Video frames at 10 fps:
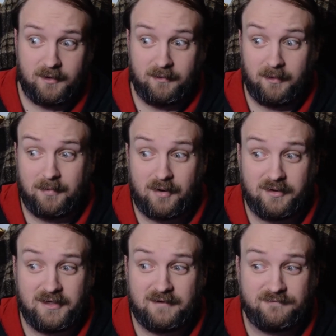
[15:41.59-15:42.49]
about
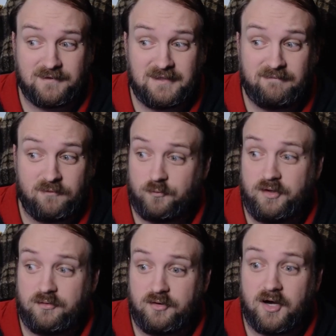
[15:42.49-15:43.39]
if it's even real
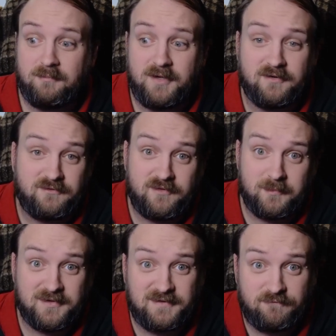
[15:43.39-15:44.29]
or not because of the
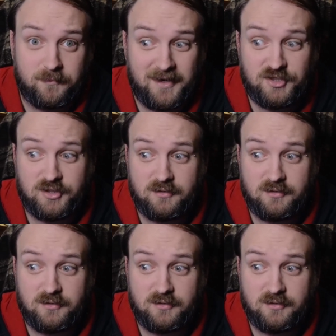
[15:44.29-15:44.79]
misinformation.